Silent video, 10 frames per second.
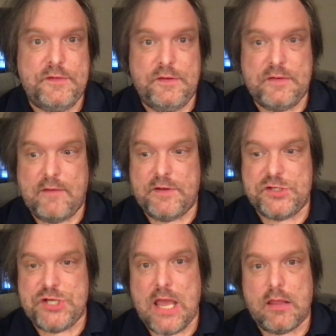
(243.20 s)
c7
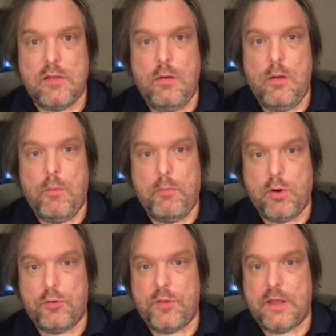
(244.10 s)
check,
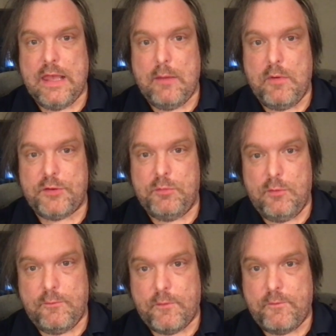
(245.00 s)
both the king must
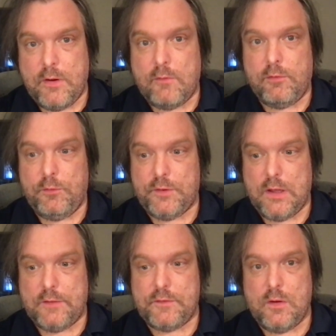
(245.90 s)
move for fear of losing
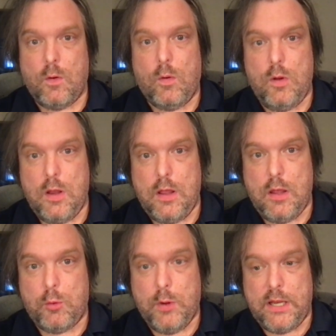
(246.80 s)
his
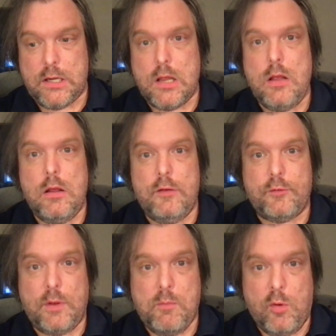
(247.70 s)
queen, so
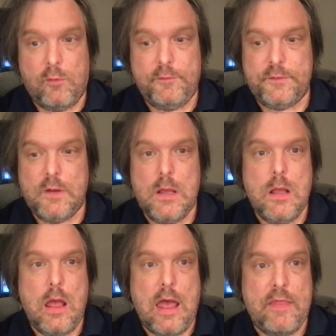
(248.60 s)
he moves,
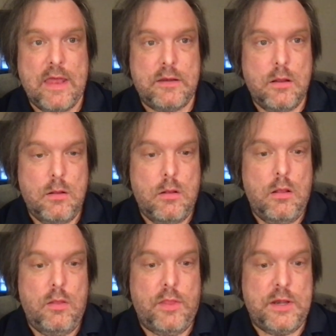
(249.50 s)
and then
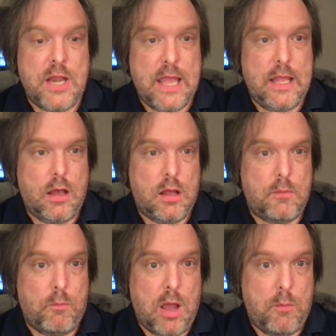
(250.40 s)
the knight on
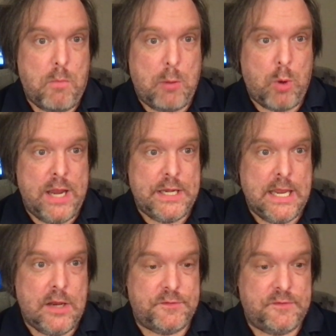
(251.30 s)
my white
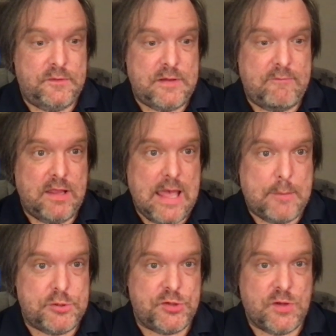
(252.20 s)
knight on c7
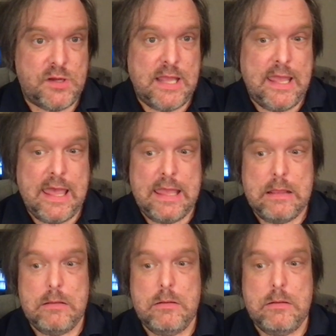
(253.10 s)
captures on a8,